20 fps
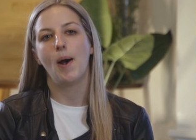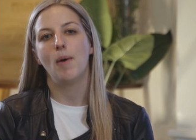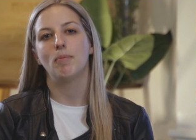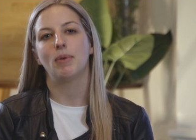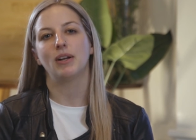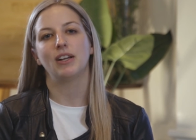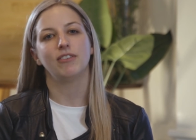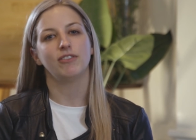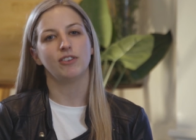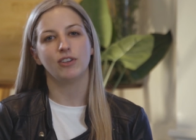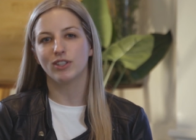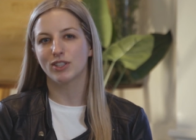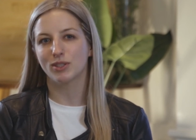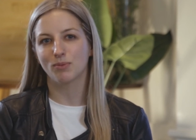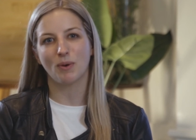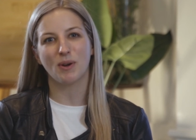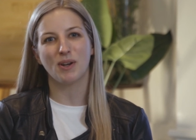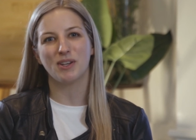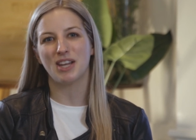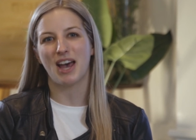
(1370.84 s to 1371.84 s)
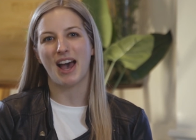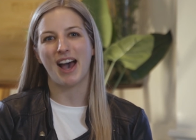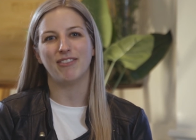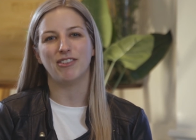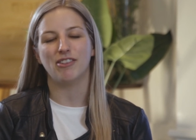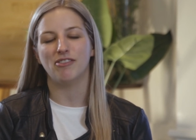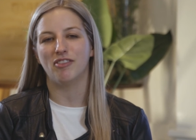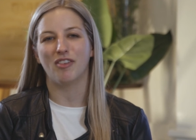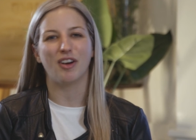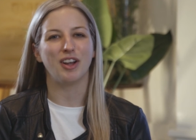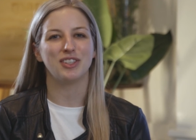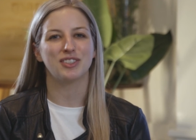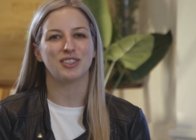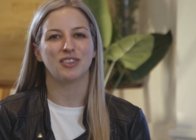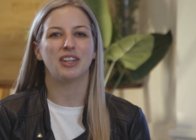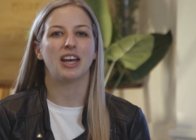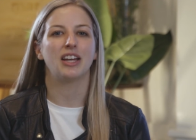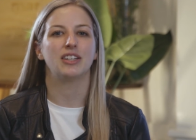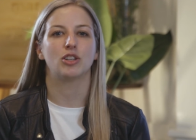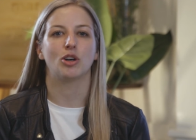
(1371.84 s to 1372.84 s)
But if you just wanted to have a voice
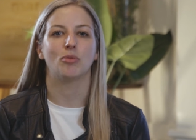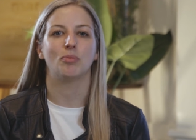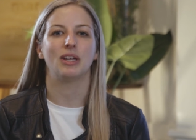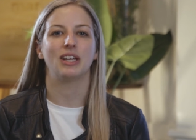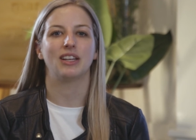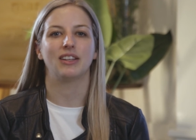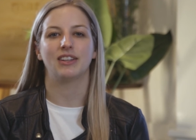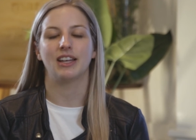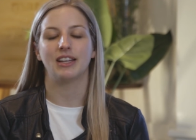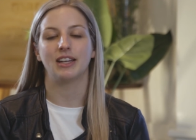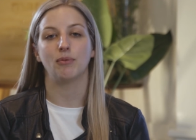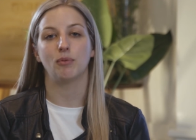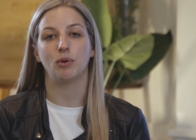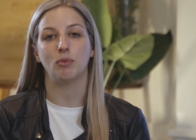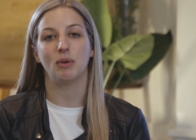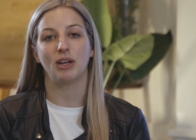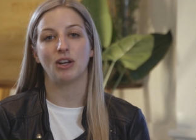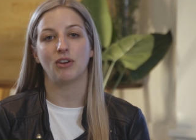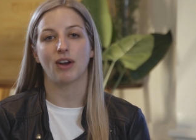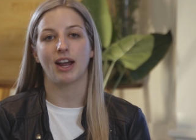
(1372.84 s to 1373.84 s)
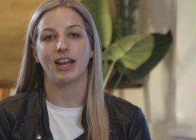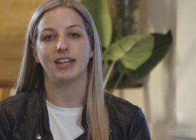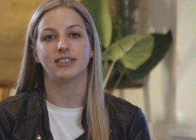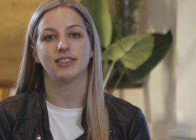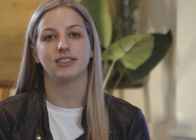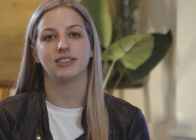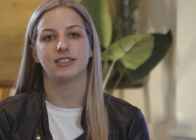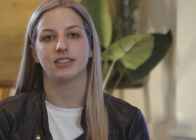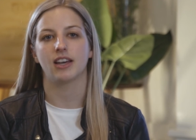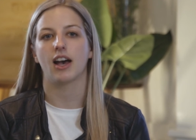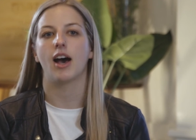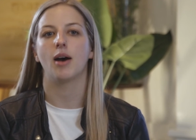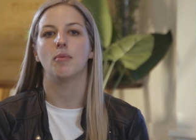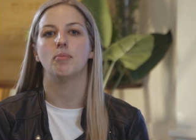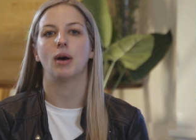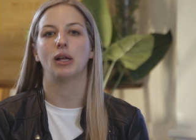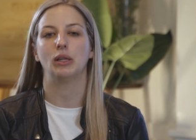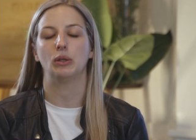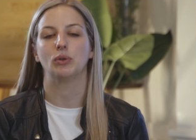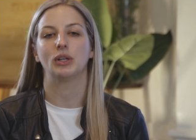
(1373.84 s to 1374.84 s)
on that topic, then it would be great to start
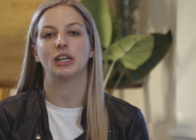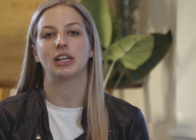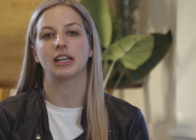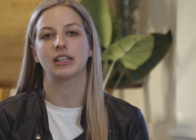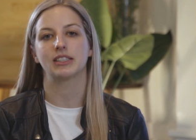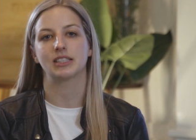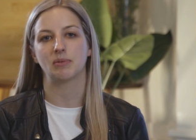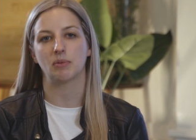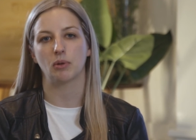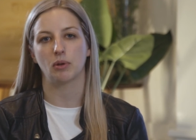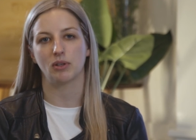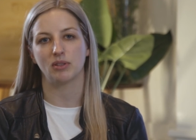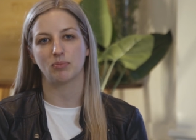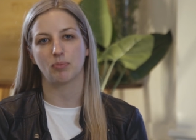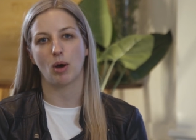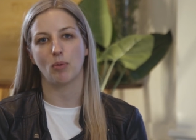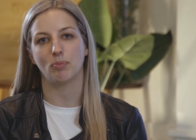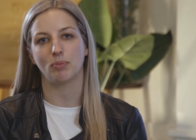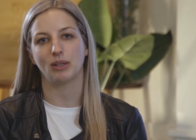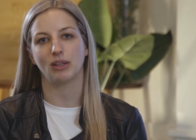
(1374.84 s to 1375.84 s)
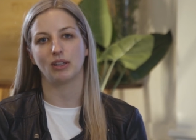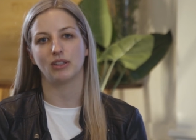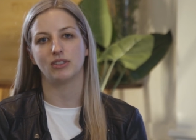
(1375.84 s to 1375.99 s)
by looking at some of those popular